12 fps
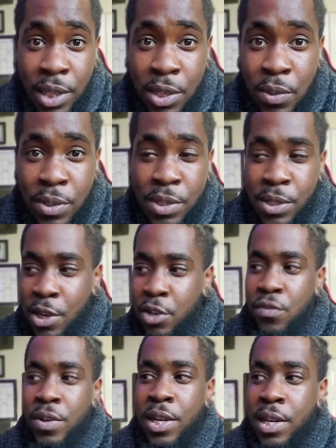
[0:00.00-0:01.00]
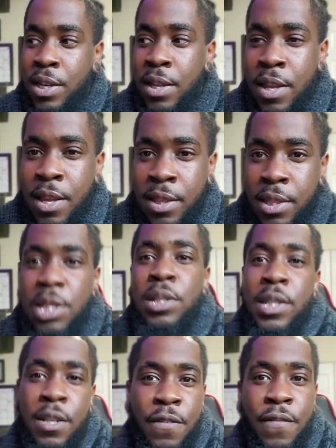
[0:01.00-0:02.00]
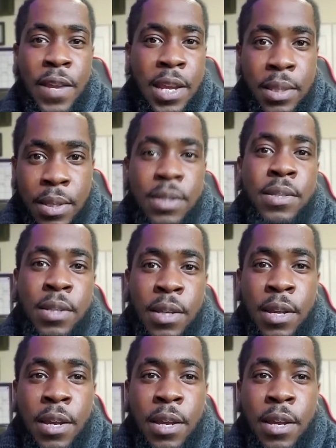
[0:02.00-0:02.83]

And you can start creating literally a fan list